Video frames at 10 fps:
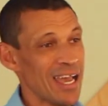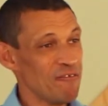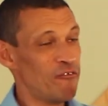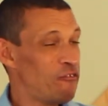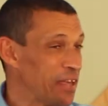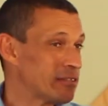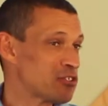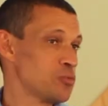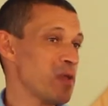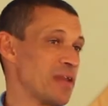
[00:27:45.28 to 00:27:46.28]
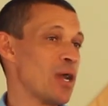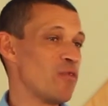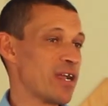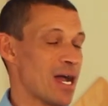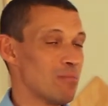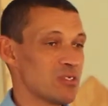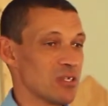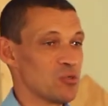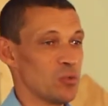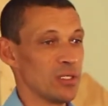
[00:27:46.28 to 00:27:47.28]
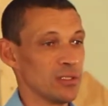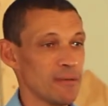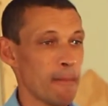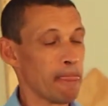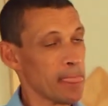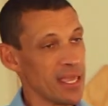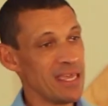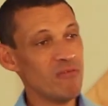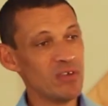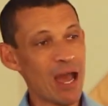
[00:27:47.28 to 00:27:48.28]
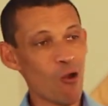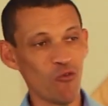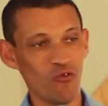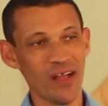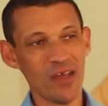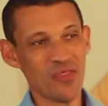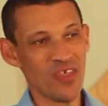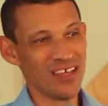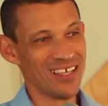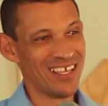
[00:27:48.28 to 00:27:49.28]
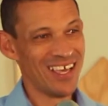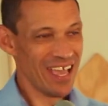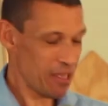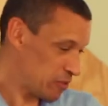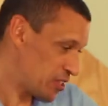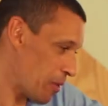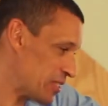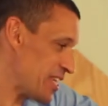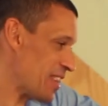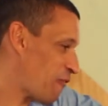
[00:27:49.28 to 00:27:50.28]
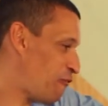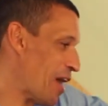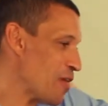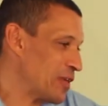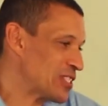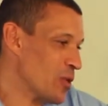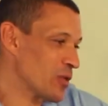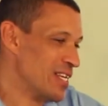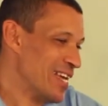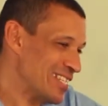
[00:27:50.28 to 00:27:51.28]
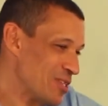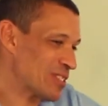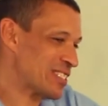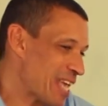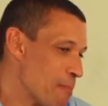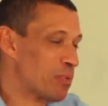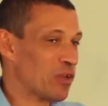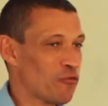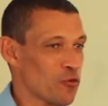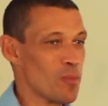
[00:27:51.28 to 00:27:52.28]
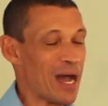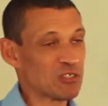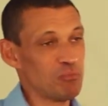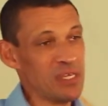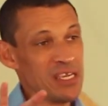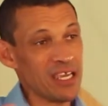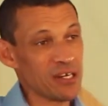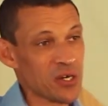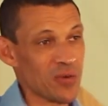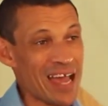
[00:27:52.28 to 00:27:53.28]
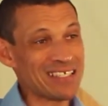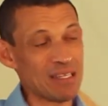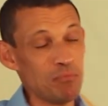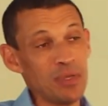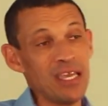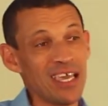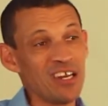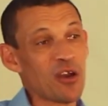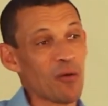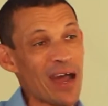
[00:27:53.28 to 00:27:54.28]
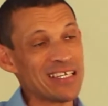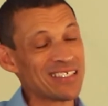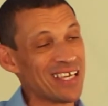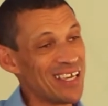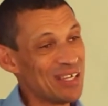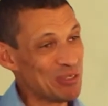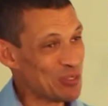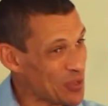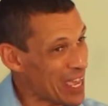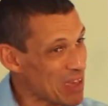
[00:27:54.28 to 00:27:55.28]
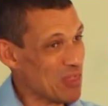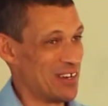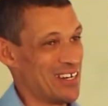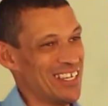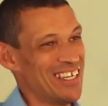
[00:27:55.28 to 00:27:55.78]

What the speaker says: a victory that overcomes this world, even our faith. And you see that faith is not, it's not separate from us being in Christ and being in Christ together.